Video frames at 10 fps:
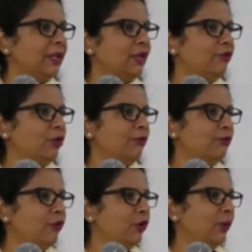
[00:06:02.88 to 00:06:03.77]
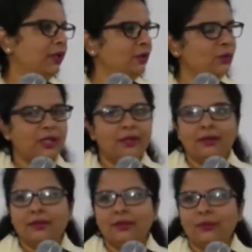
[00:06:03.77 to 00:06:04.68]
and you're not following, you
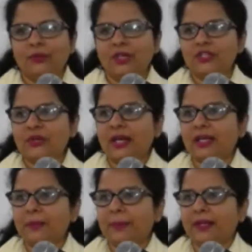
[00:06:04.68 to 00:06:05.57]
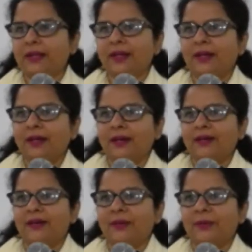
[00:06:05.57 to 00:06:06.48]
can, you know, raise your hand up and
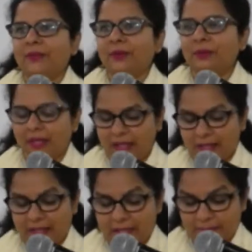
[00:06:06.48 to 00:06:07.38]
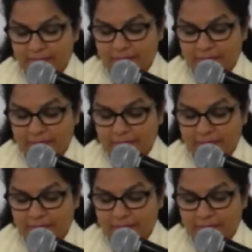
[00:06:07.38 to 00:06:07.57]
uh, I can help.